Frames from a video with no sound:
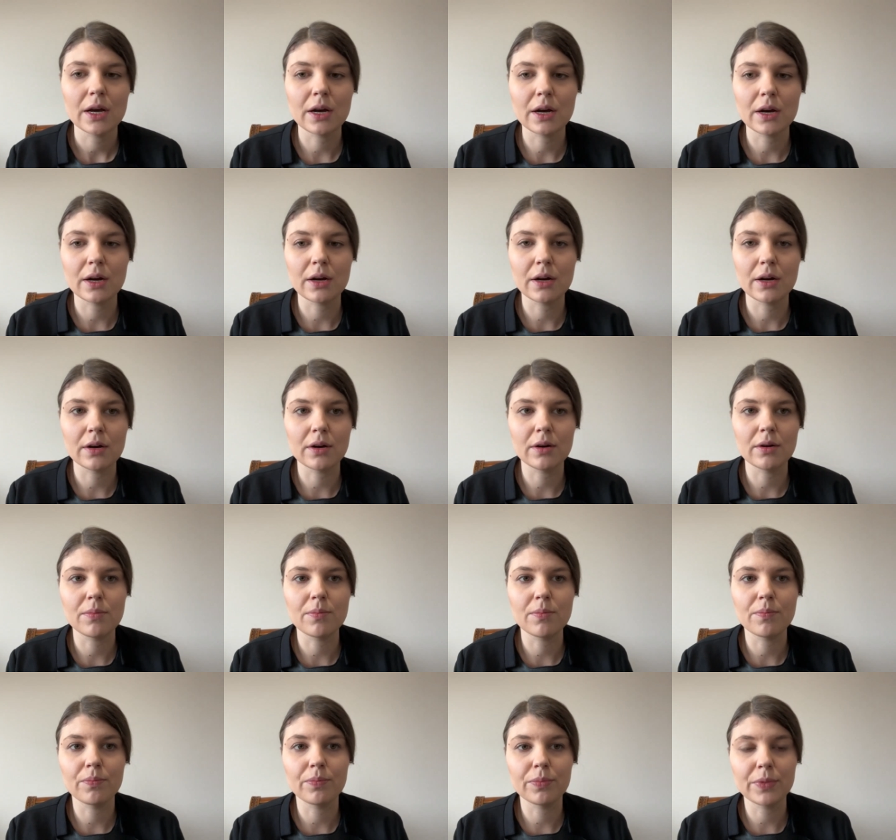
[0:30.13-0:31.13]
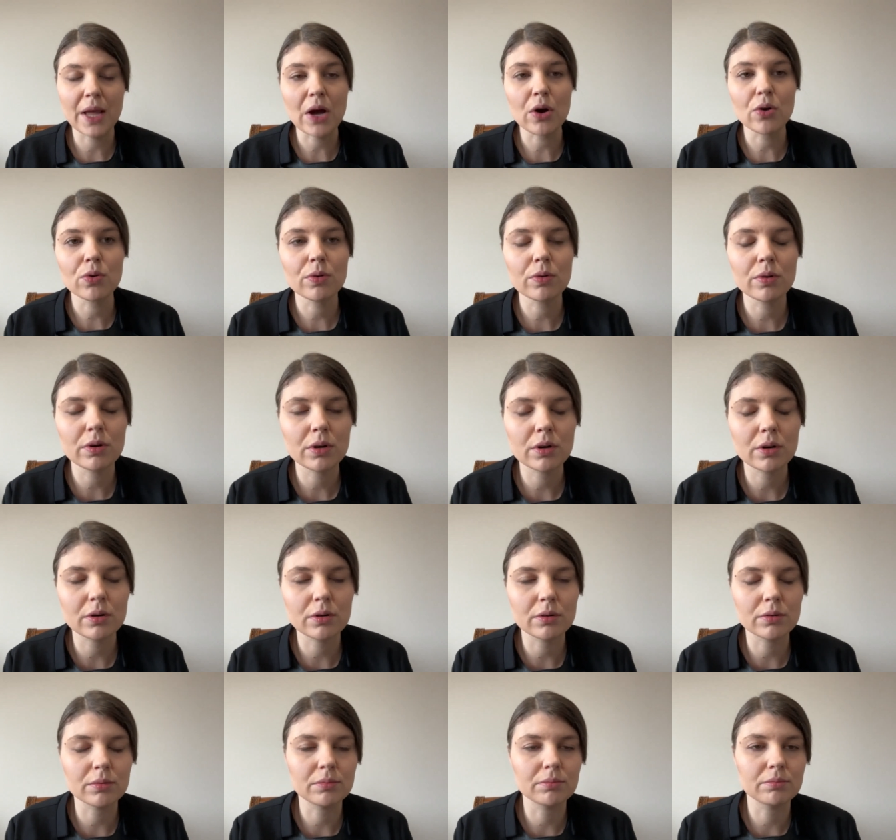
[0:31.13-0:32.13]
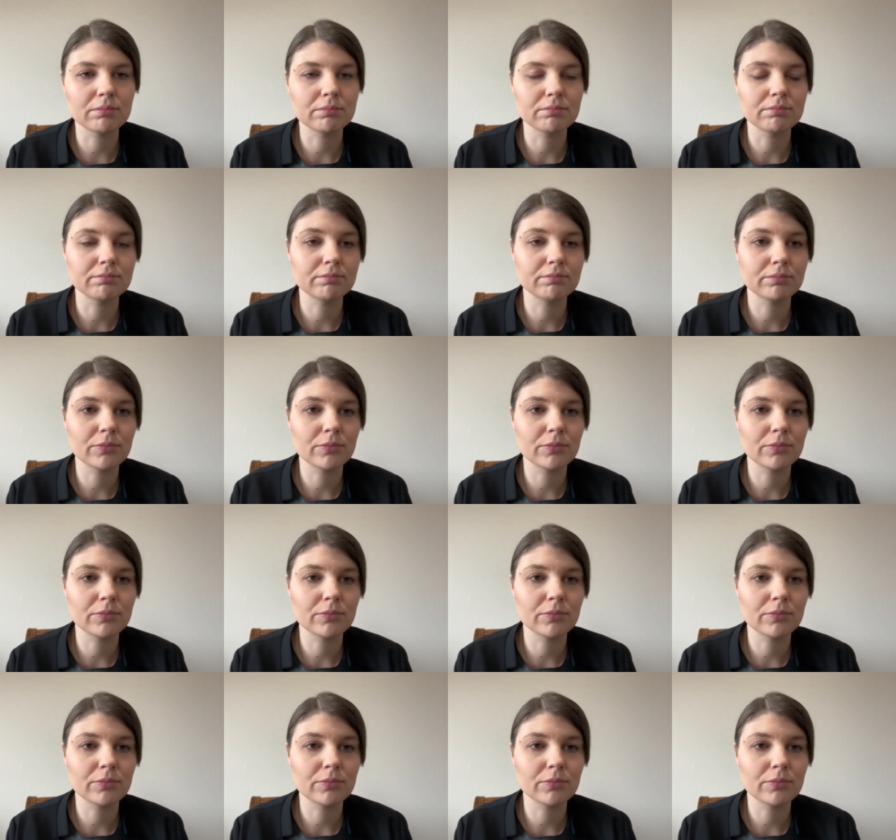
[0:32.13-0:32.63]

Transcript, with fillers: um, now um,